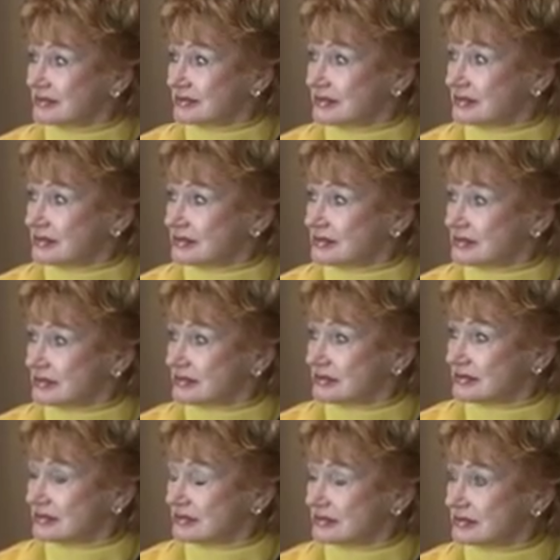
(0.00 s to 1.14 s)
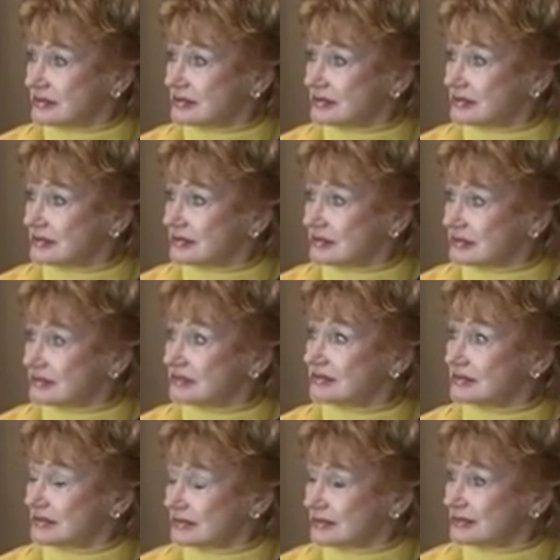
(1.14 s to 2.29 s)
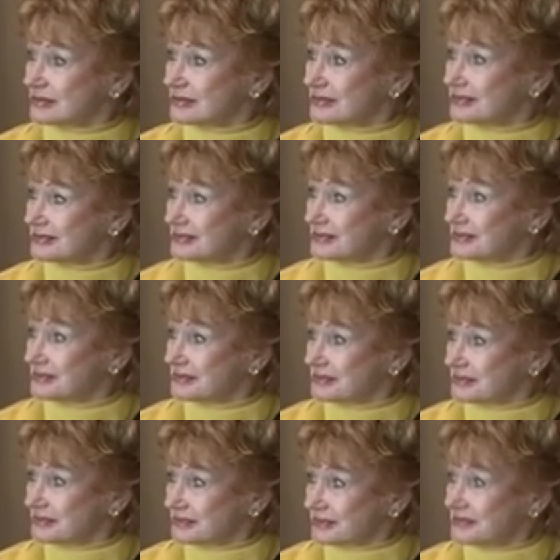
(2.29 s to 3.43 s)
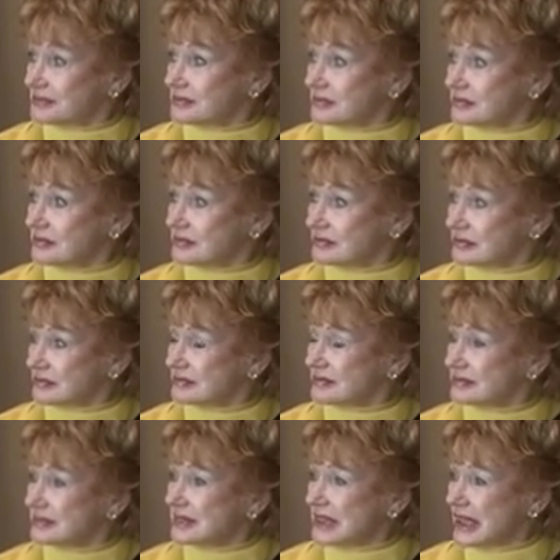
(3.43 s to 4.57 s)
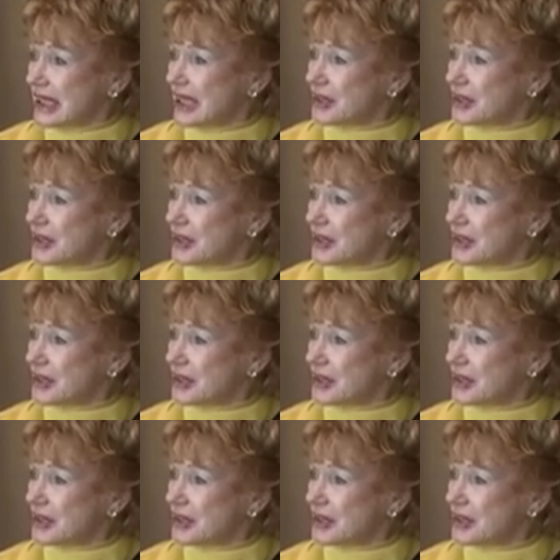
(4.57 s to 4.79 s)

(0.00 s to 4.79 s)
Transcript: [no speech]